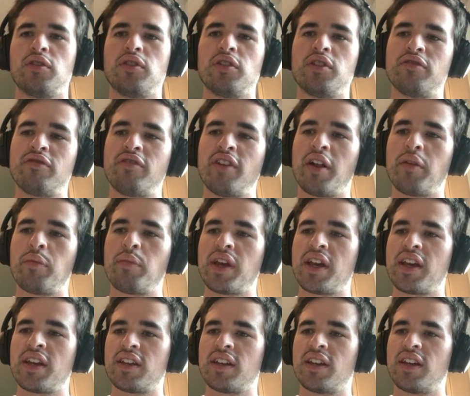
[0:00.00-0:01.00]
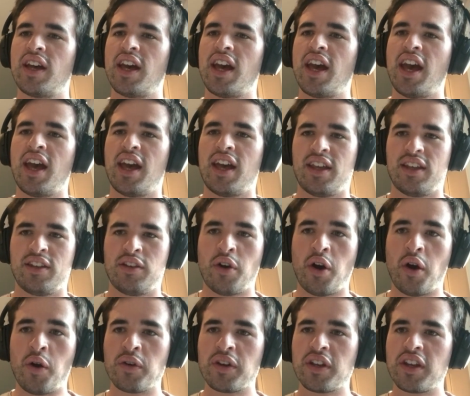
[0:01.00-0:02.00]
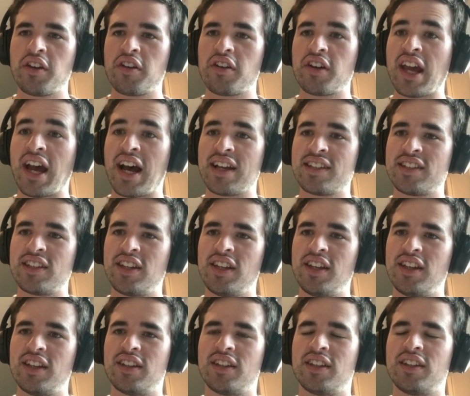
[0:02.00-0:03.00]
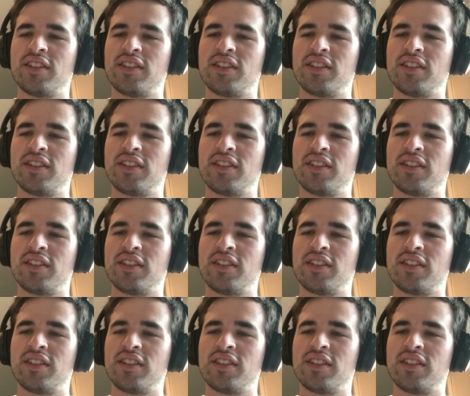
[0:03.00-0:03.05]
developing your own curiosity